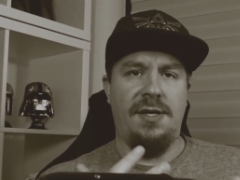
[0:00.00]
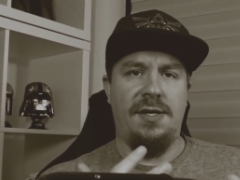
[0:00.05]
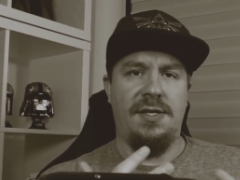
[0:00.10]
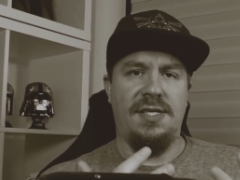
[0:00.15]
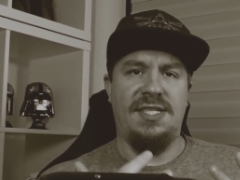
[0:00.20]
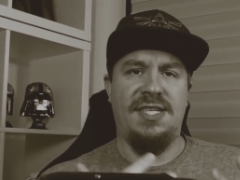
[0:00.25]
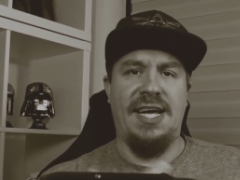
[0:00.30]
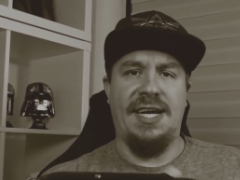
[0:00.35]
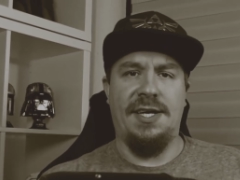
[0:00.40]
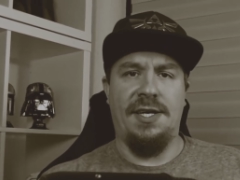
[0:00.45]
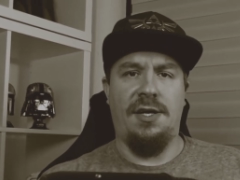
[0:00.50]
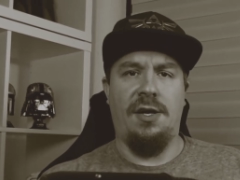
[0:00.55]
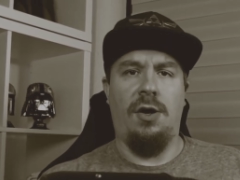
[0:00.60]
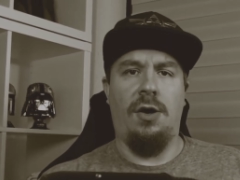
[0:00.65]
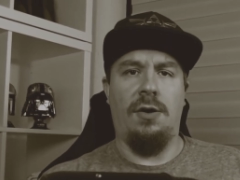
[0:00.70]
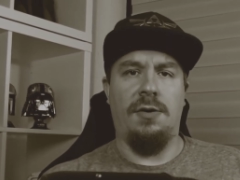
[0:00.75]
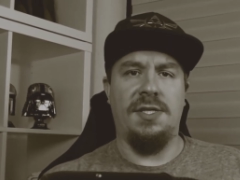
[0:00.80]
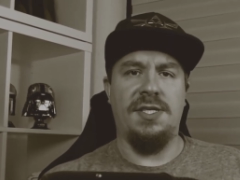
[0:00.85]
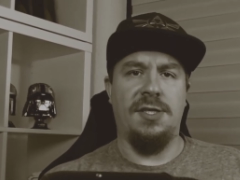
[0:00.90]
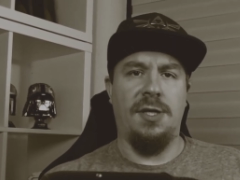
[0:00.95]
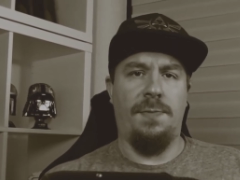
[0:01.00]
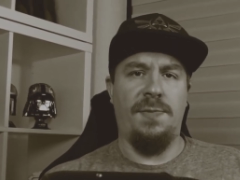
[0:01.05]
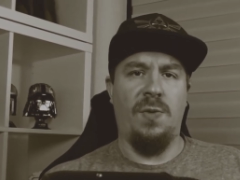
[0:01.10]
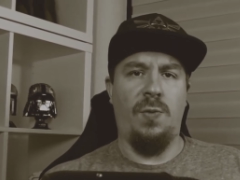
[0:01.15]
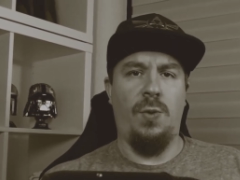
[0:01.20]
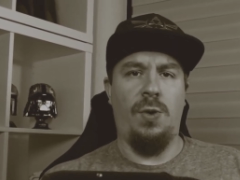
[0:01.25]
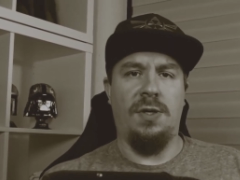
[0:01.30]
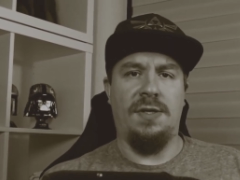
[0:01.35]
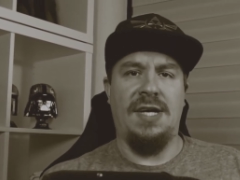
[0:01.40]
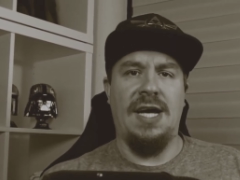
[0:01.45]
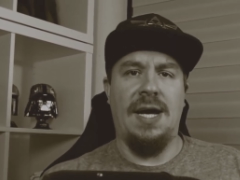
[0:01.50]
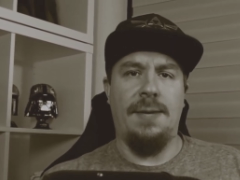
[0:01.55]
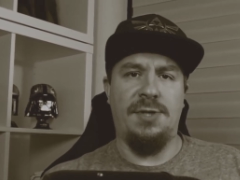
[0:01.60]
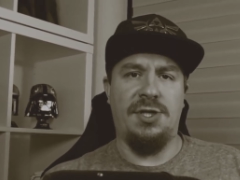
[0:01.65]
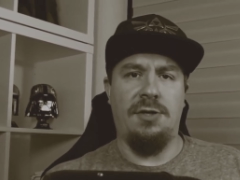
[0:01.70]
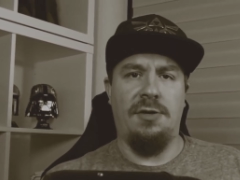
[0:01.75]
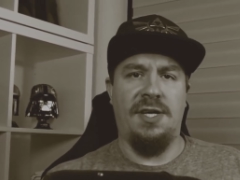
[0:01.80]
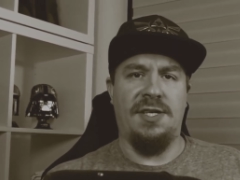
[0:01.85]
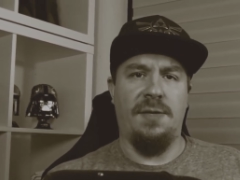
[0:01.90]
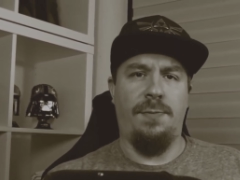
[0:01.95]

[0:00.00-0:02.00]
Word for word: second-long stop-the-world garbage collector